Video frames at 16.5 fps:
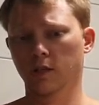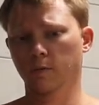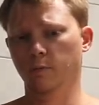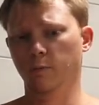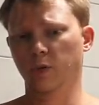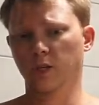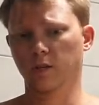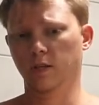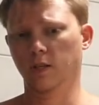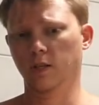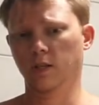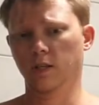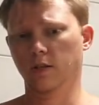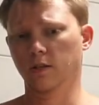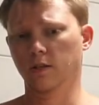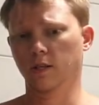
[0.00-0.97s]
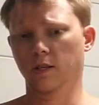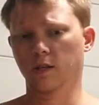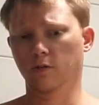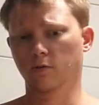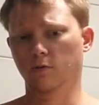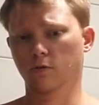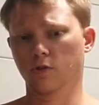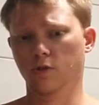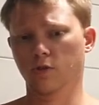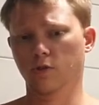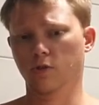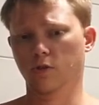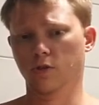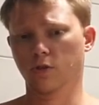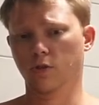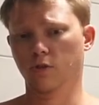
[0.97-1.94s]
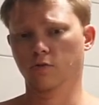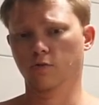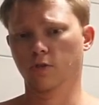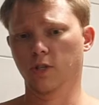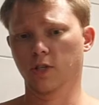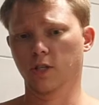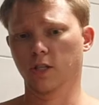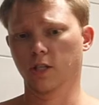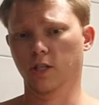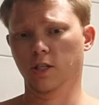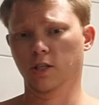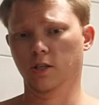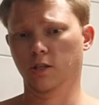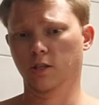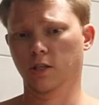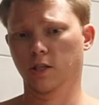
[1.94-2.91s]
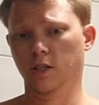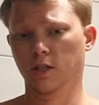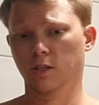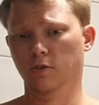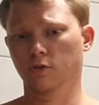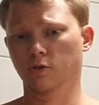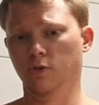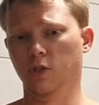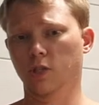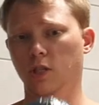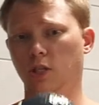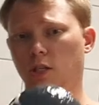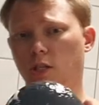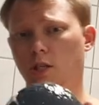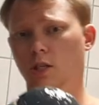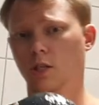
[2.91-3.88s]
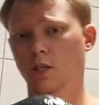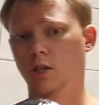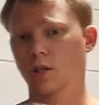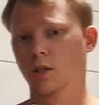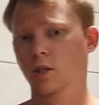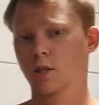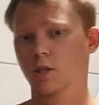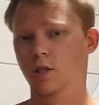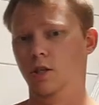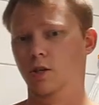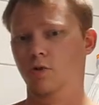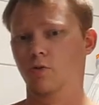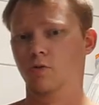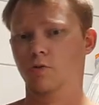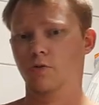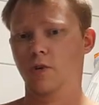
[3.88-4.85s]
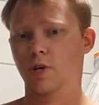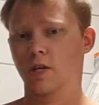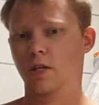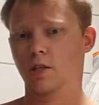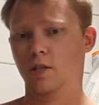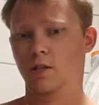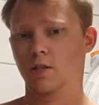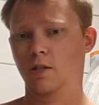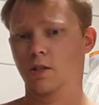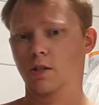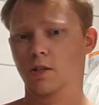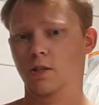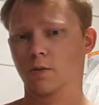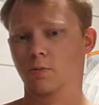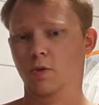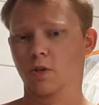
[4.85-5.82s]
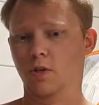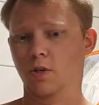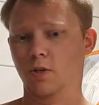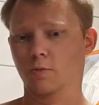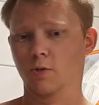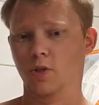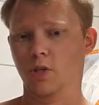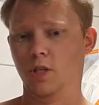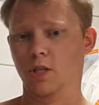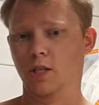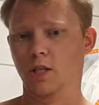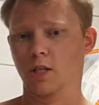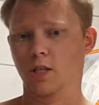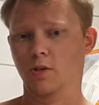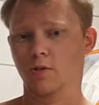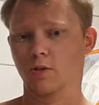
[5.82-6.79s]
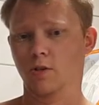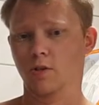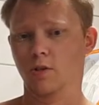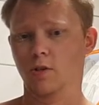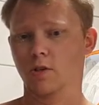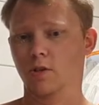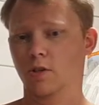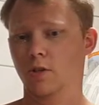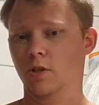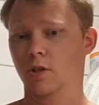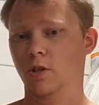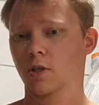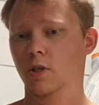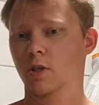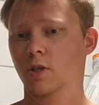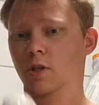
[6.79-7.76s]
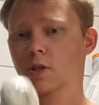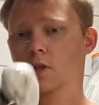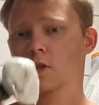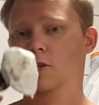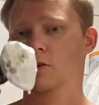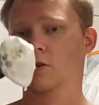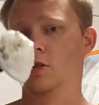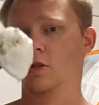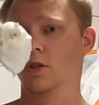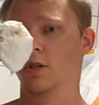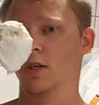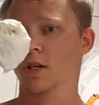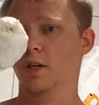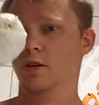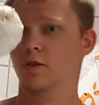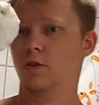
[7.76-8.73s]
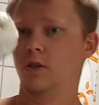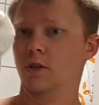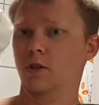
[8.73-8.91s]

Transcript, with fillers: cutting it down, start swirling it, and you see how fast this becomes leather. Look there,